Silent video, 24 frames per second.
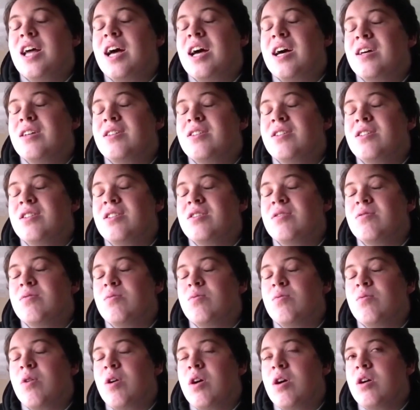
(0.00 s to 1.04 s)
that
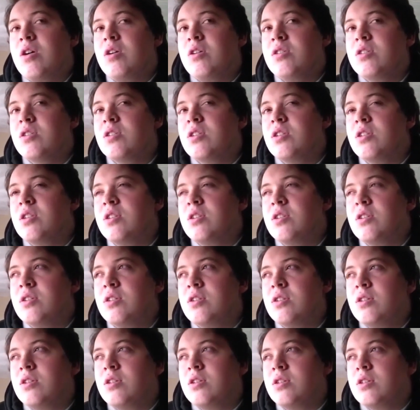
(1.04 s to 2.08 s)
worked.
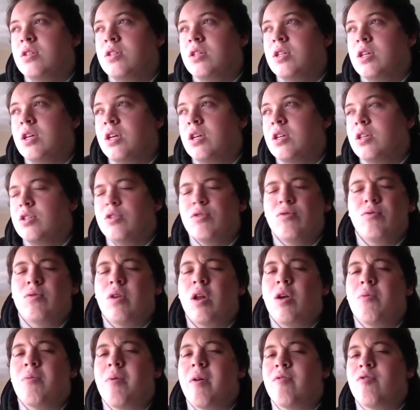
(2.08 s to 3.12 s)

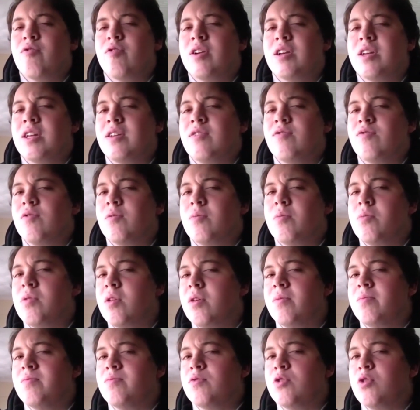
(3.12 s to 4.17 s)
You'll know whether it did
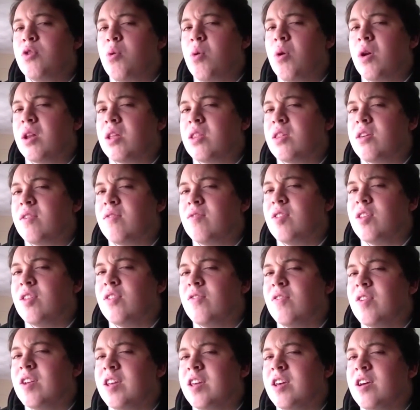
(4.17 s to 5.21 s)
from the quality of
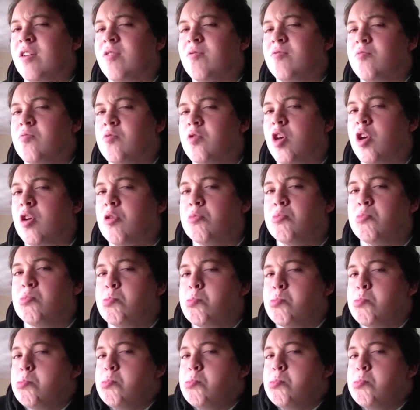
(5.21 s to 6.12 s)
this video, so.